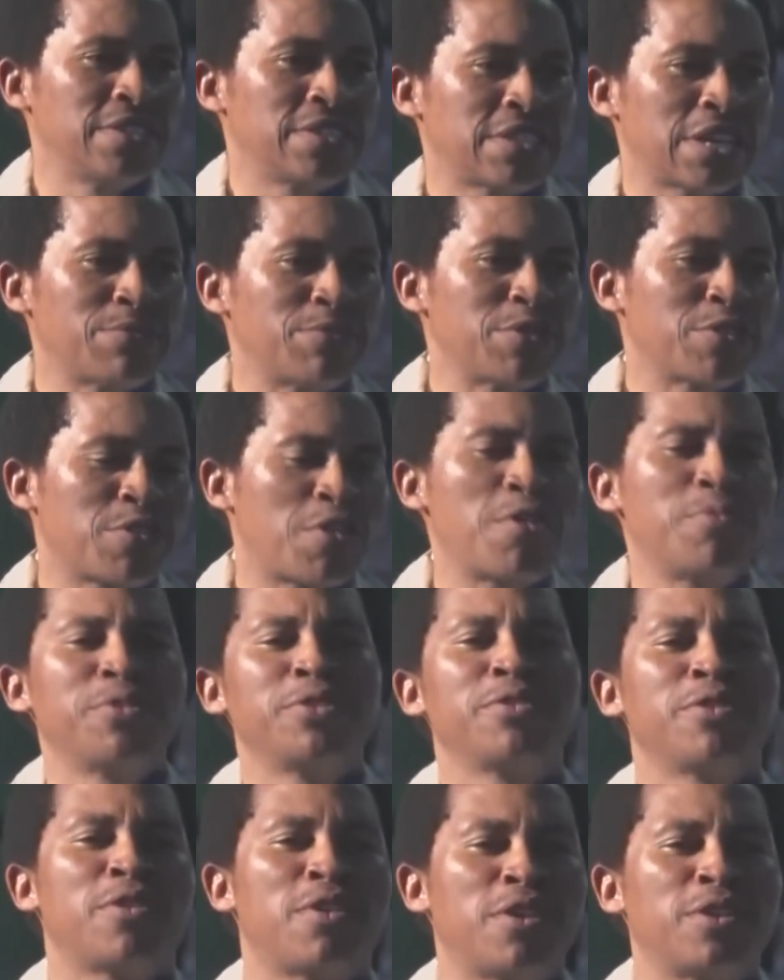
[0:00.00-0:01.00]
It has been
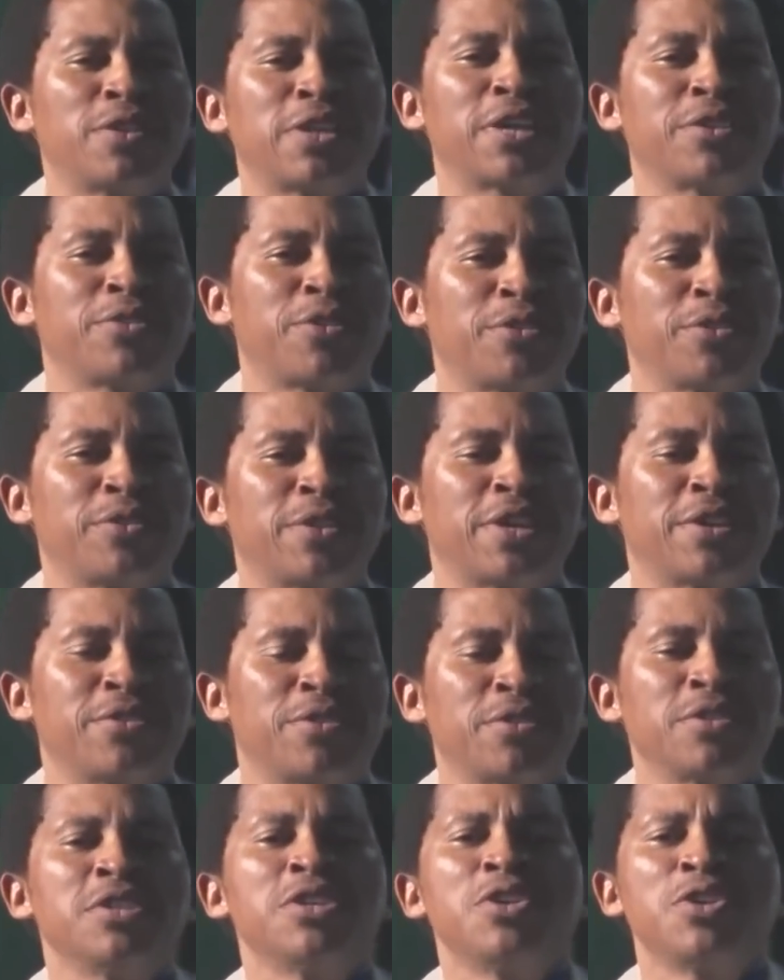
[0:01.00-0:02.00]
coming on and on
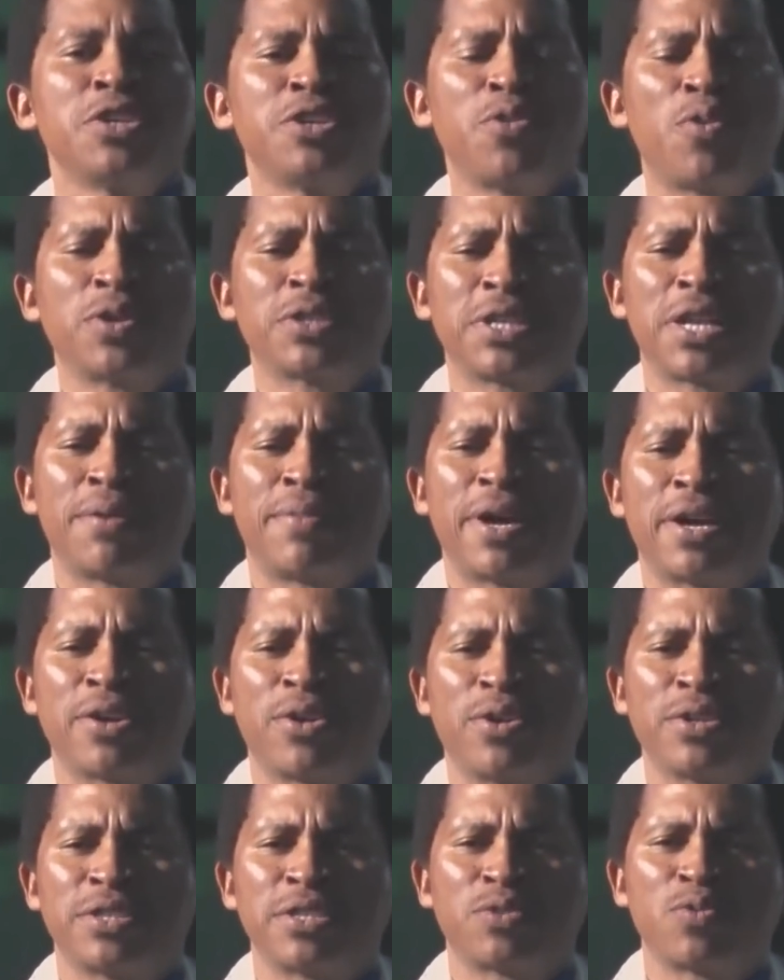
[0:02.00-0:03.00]
and on. You know, one thing
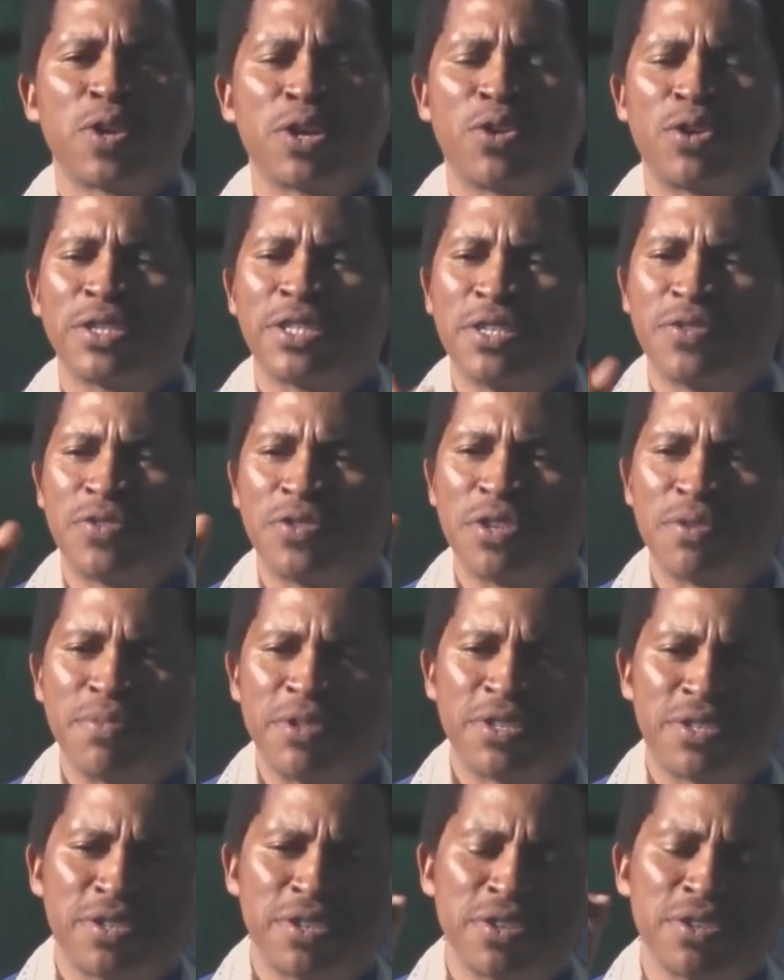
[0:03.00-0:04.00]
about God is when God gives you a
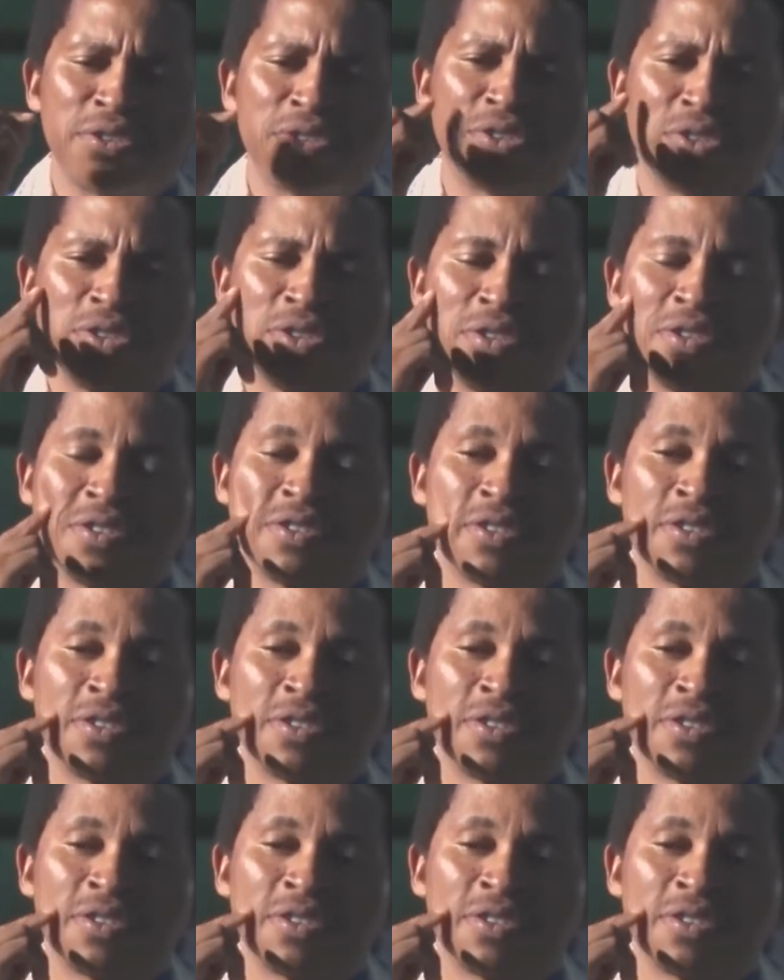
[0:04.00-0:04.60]
message,